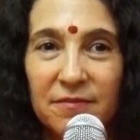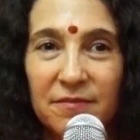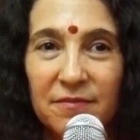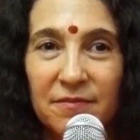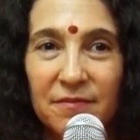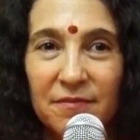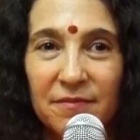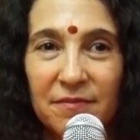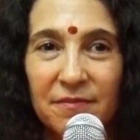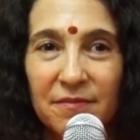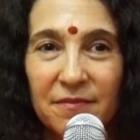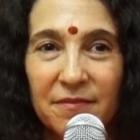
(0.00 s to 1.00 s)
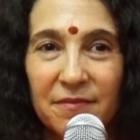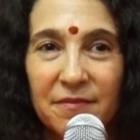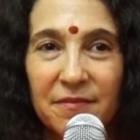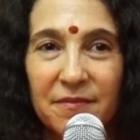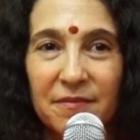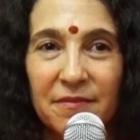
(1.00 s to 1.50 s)

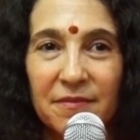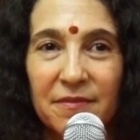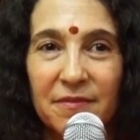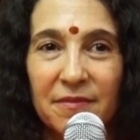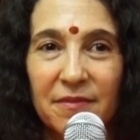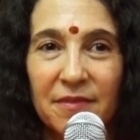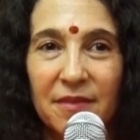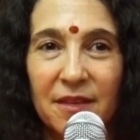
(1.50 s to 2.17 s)
[no speech]